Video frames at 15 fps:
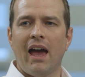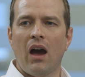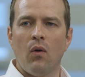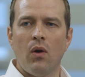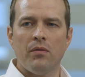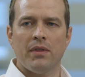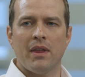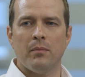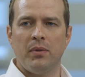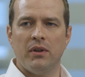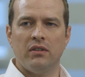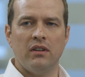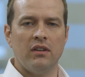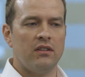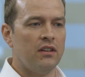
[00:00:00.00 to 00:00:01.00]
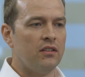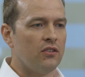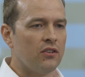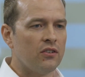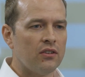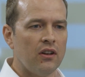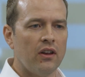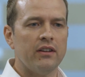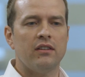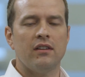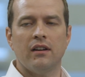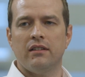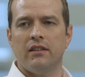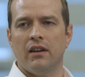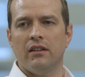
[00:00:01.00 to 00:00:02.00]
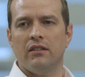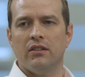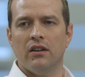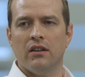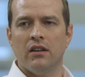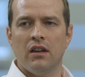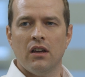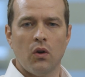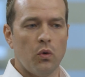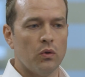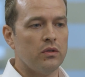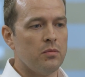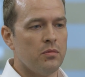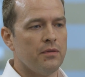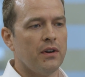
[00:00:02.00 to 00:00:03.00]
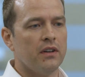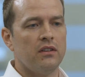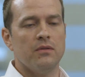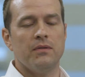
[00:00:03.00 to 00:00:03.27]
however that business needs to slice that data, Quantum provides